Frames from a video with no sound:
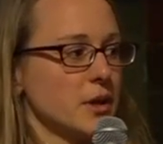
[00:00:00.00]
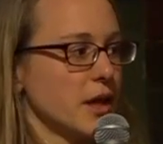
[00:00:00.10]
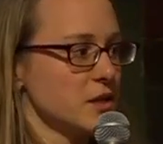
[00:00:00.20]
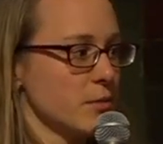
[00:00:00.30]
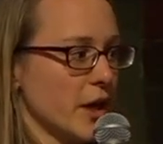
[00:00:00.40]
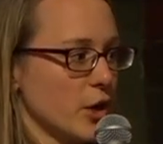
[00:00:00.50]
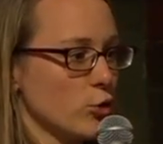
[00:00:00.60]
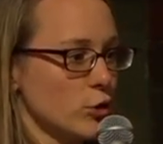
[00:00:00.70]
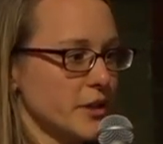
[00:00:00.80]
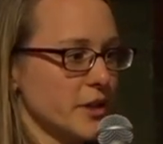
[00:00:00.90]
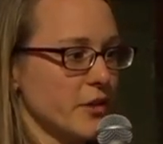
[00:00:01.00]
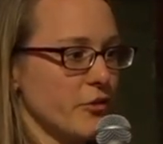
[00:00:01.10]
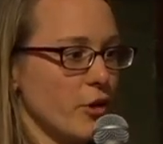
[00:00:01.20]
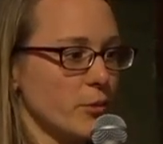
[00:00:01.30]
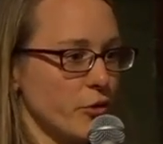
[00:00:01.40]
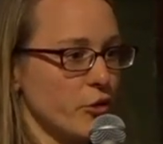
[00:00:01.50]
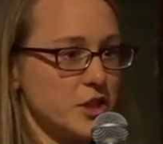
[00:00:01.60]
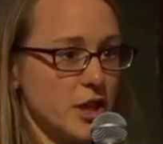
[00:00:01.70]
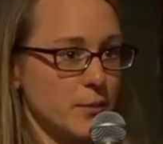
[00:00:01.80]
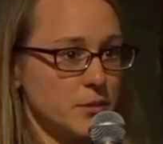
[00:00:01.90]
but as my colleague from the
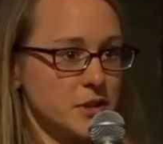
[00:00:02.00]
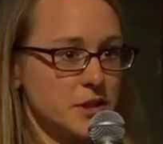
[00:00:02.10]
French